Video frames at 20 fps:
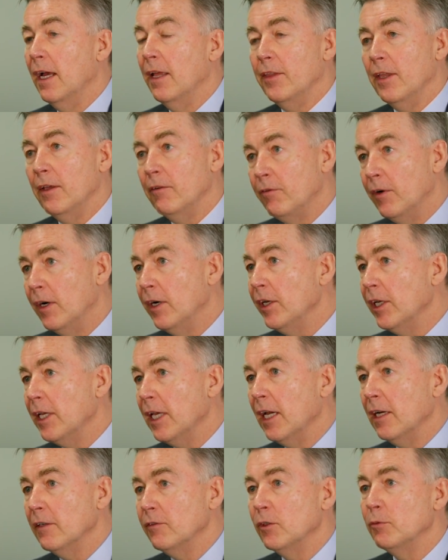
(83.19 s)
and they're very
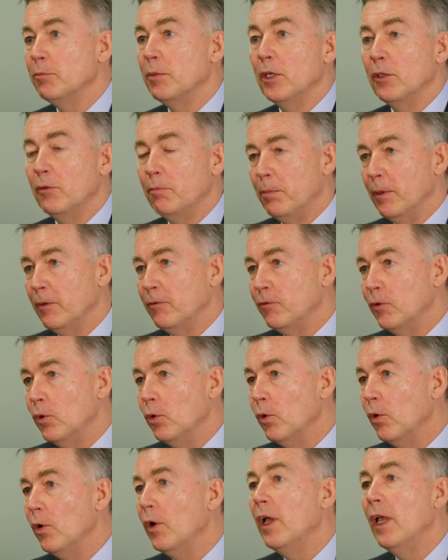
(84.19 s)
careful both
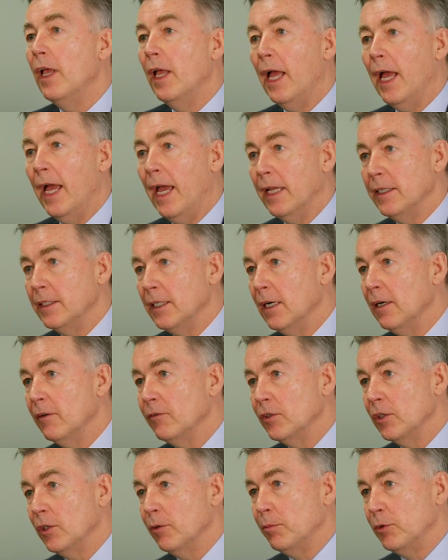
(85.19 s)
before and
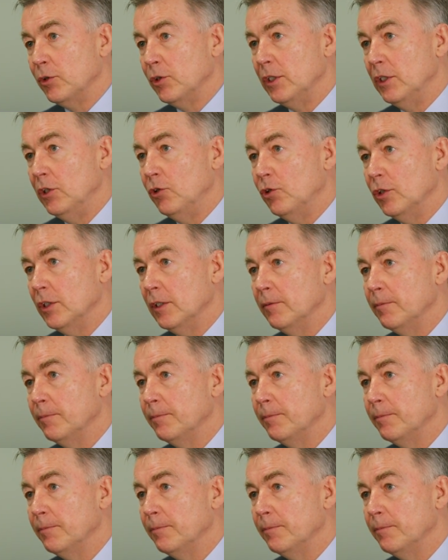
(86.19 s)
after the procedure.